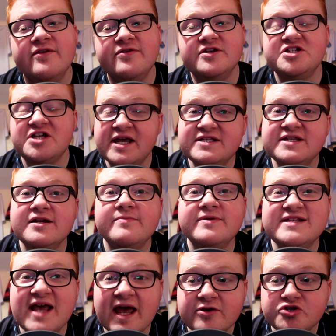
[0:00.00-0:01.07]
They're chasing a
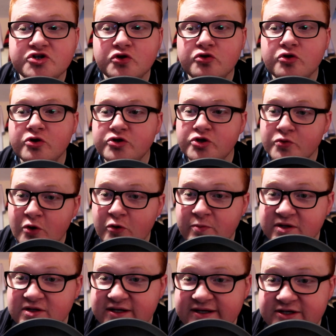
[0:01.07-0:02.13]
potential
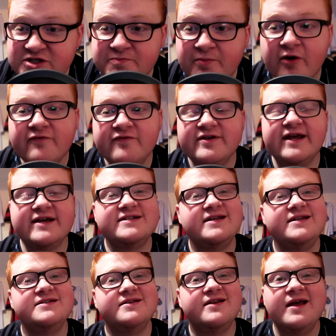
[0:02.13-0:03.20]
Europa League spot for next
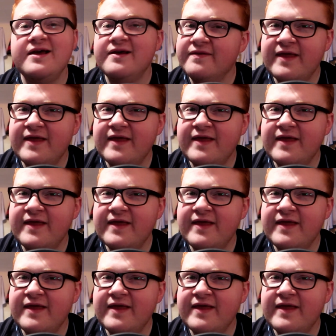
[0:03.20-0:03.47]
season.